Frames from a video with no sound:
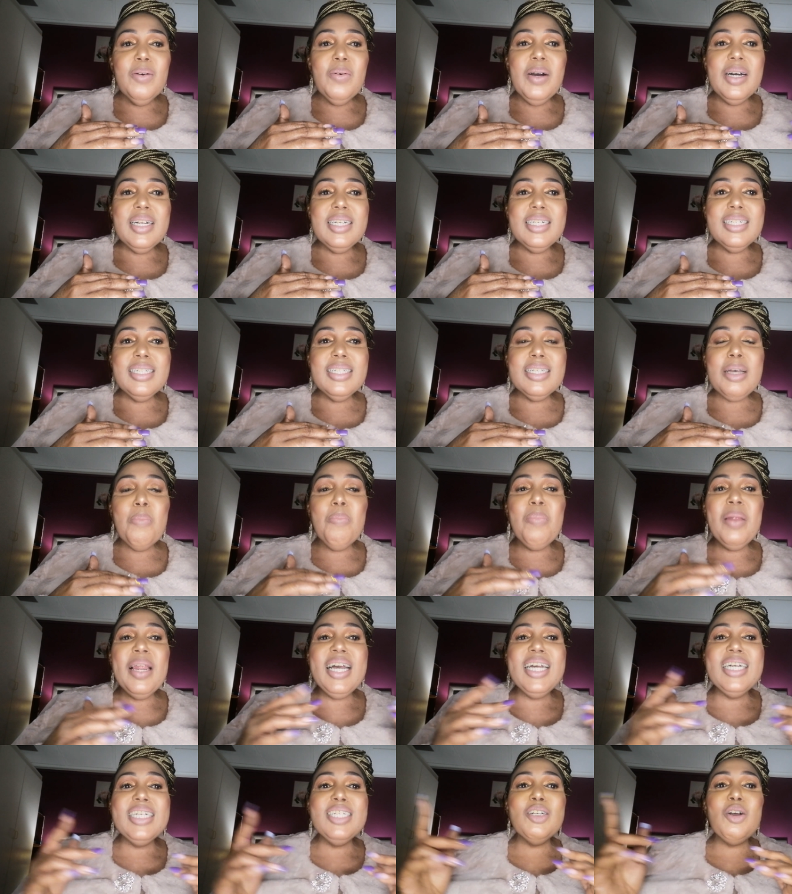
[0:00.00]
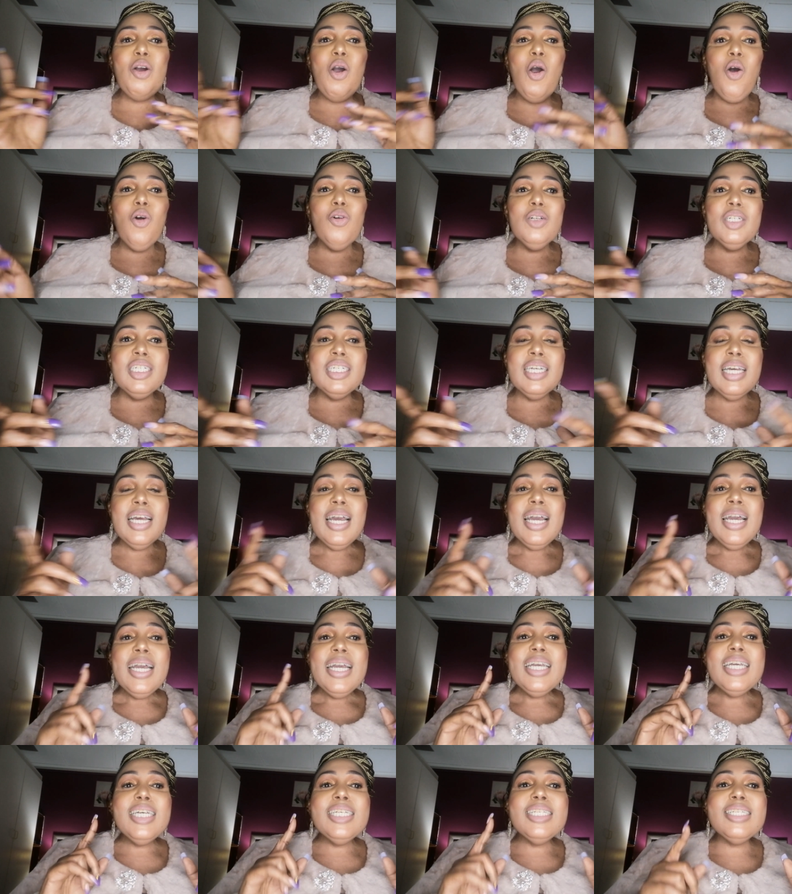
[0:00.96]
what is a plaid coat?
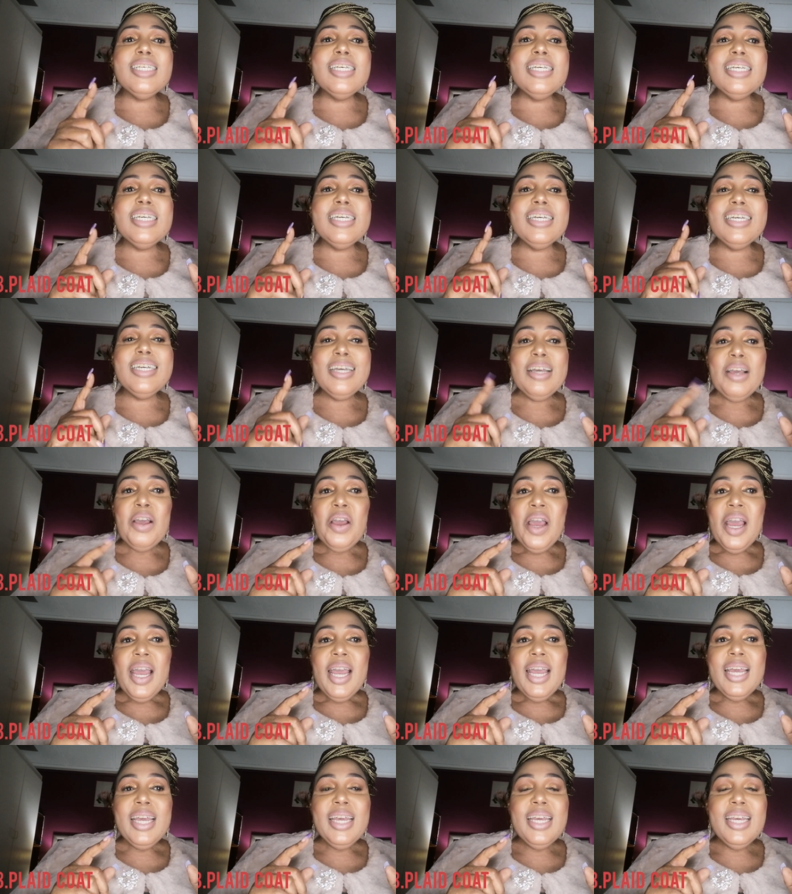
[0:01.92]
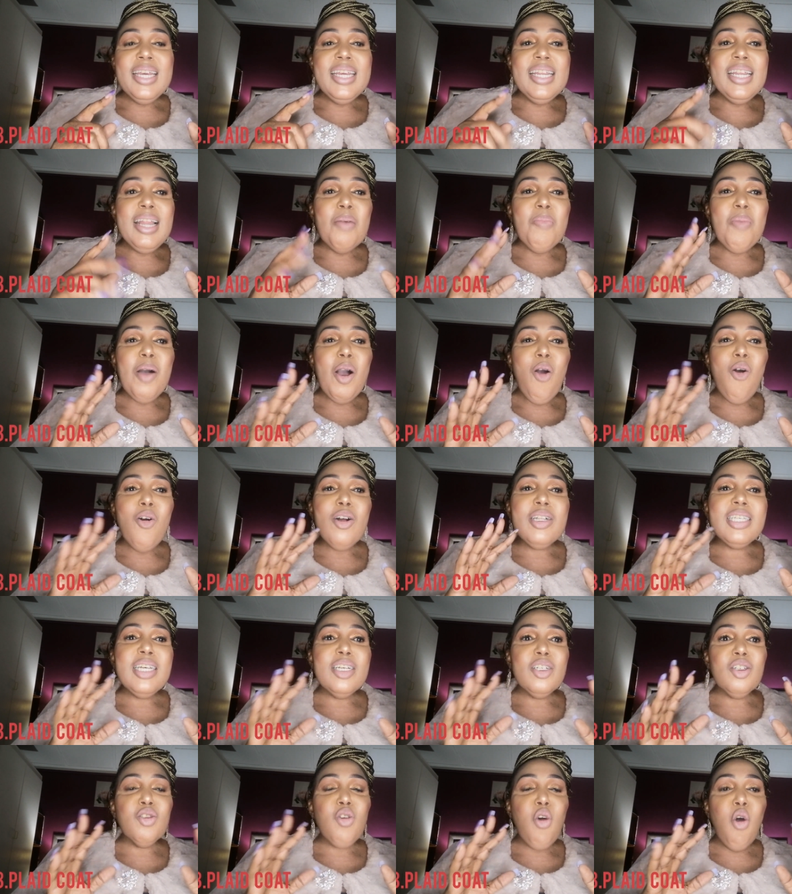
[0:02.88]
It's lama
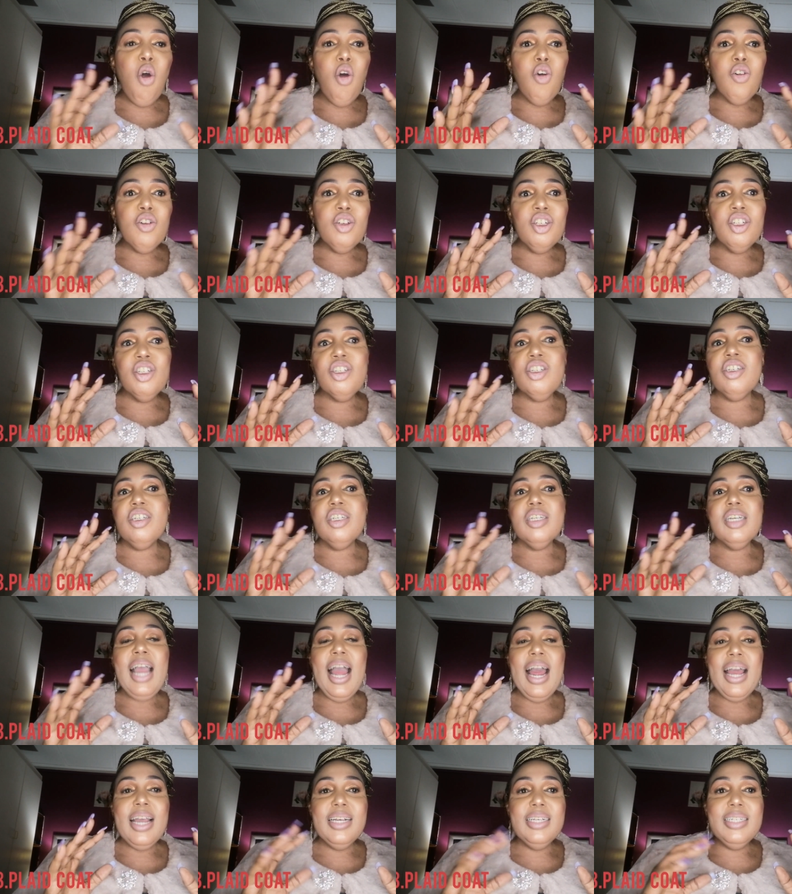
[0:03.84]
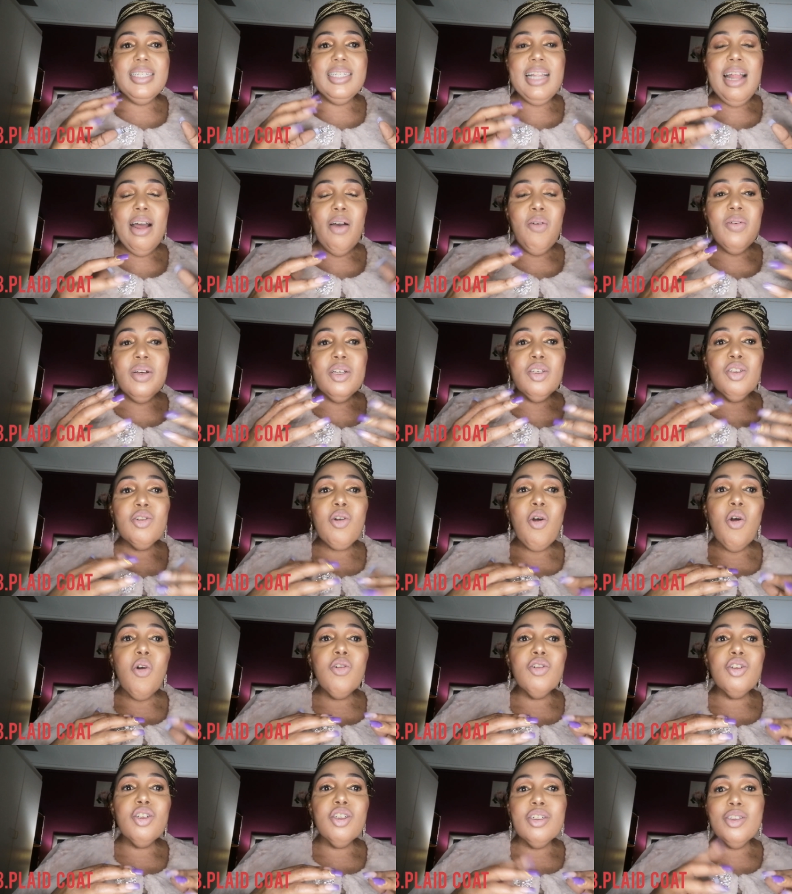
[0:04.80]
a scotch, guys. Lawe
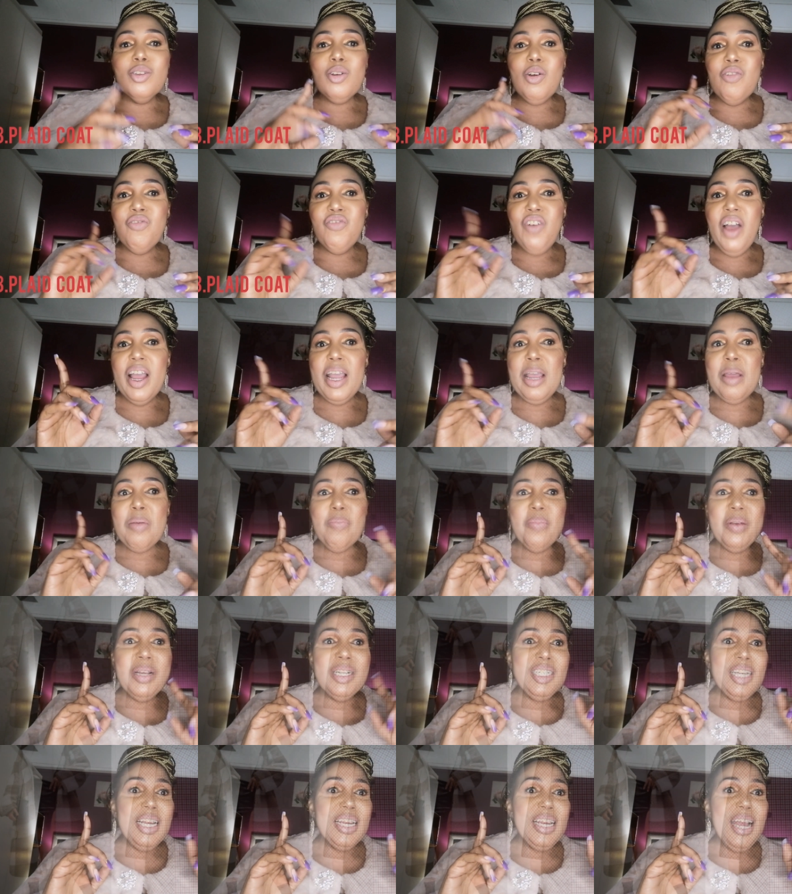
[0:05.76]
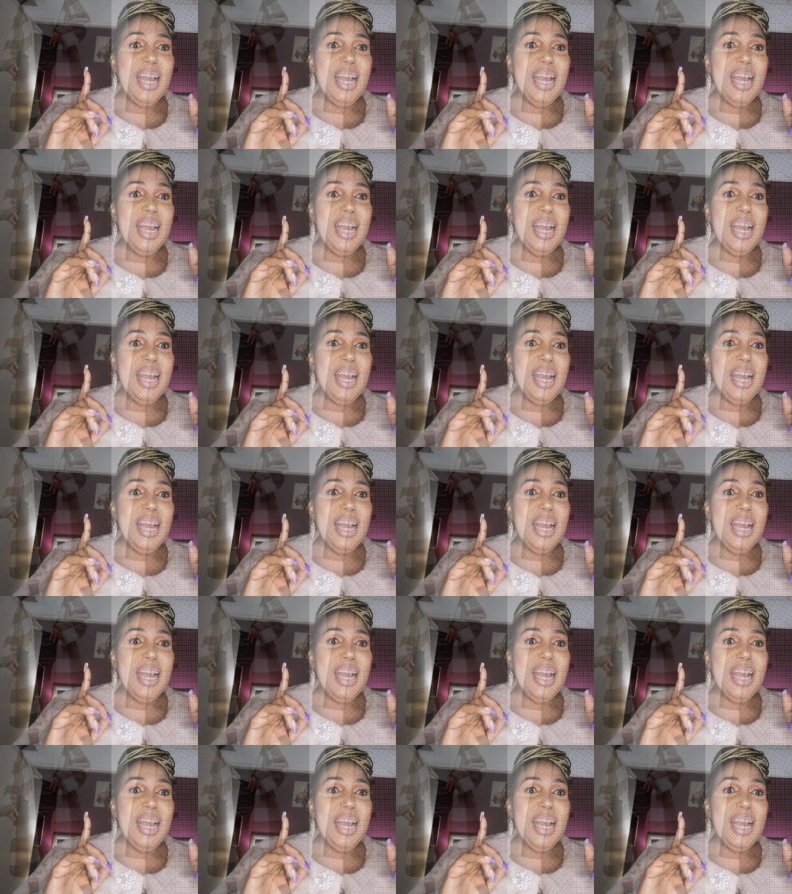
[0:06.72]
scotch. So if I picture